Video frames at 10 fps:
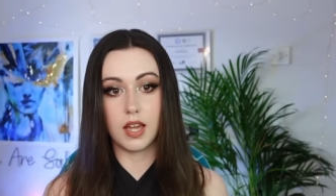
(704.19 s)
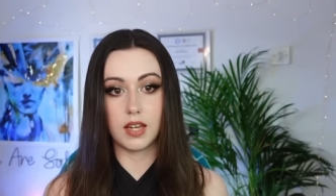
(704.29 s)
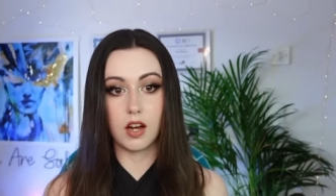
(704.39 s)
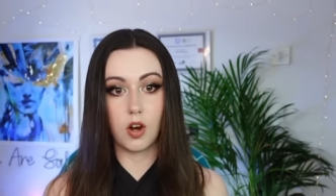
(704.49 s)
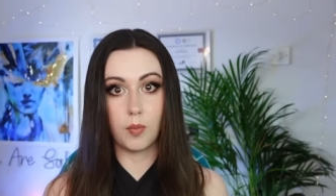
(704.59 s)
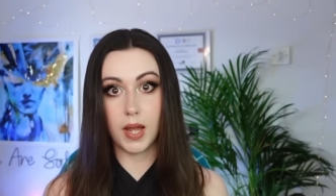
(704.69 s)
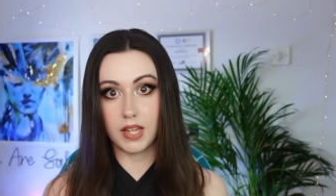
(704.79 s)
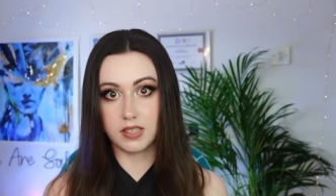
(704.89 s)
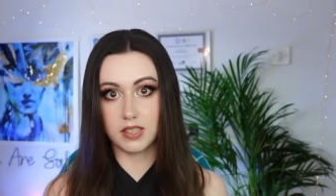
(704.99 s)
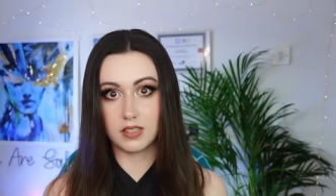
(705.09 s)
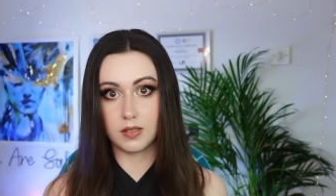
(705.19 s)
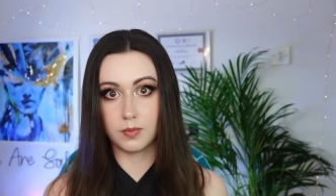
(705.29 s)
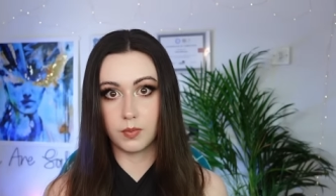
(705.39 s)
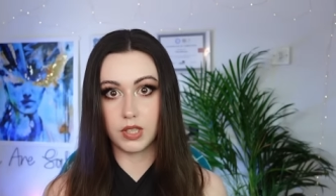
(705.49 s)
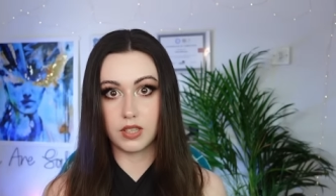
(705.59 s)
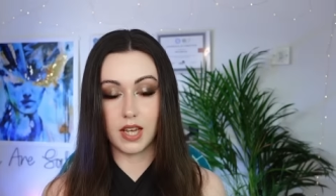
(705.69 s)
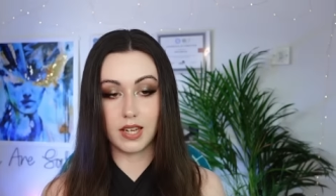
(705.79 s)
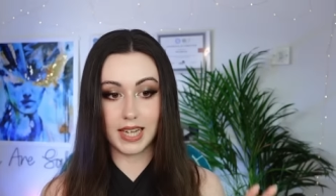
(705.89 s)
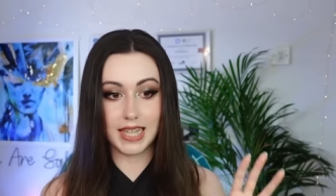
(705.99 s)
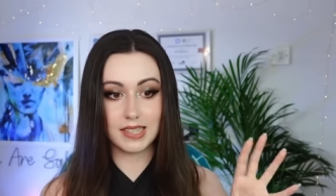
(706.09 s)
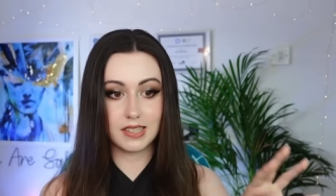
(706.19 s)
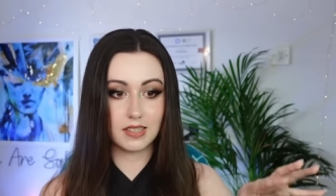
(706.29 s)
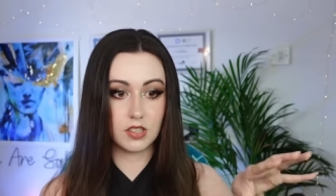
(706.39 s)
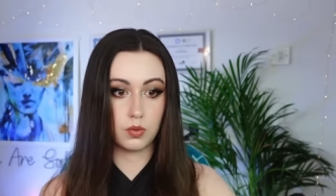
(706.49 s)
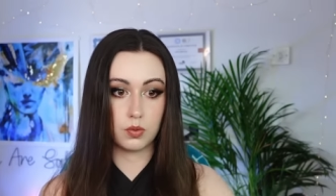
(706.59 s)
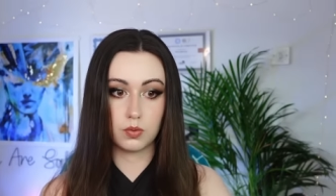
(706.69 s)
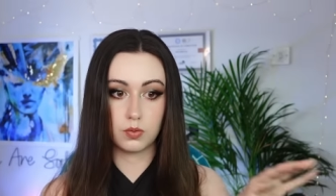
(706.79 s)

in our main system, which then leads to